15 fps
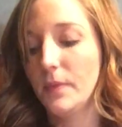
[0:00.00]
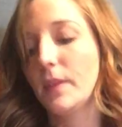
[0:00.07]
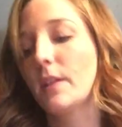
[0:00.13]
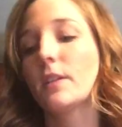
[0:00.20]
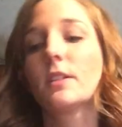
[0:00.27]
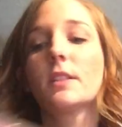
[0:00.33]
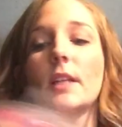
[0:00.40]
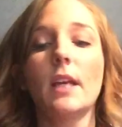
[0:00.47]

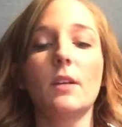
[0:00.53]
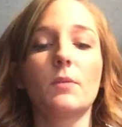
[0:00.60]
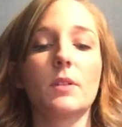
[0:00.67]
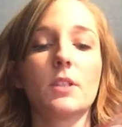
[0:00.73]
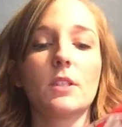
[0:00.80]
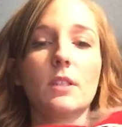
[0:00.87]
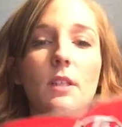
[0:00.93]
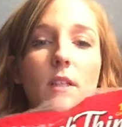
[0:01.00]
They're
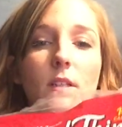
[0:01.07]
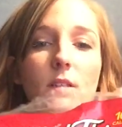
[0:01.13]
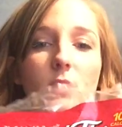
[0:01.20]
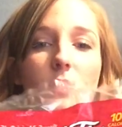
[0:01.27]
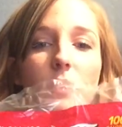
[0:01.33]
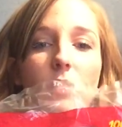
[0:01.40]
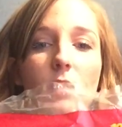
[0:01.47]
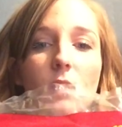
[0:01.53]
sandwich
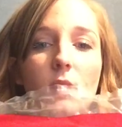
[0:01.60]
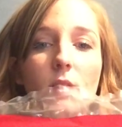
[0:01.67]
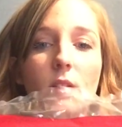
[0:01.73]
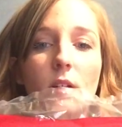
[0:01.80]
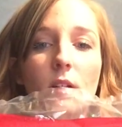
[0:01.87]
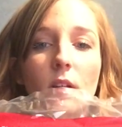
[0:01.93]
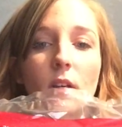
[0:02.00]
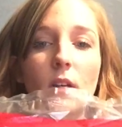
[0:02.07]
thins.
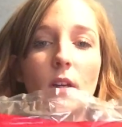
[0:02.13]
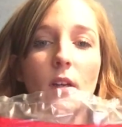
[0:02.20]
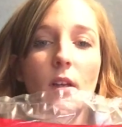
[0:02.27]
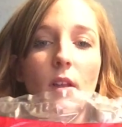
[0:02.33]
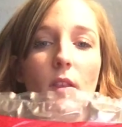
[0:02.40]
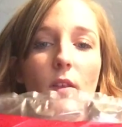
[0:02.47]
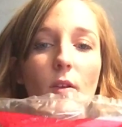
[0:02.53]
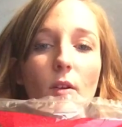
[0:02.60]

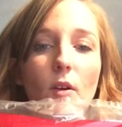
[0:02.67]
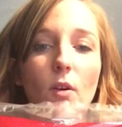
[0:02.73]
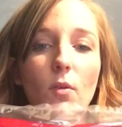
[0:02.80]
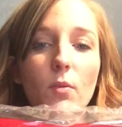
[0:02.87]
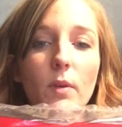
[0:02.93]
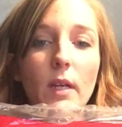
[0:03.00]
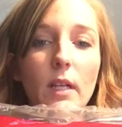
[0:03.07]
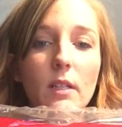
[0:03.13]
They're
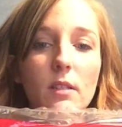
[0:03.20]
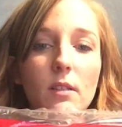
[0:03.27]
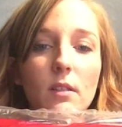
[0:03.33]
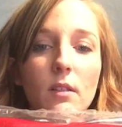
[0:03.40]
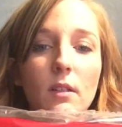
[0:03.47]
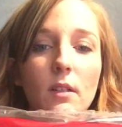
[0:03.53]
whole wheat.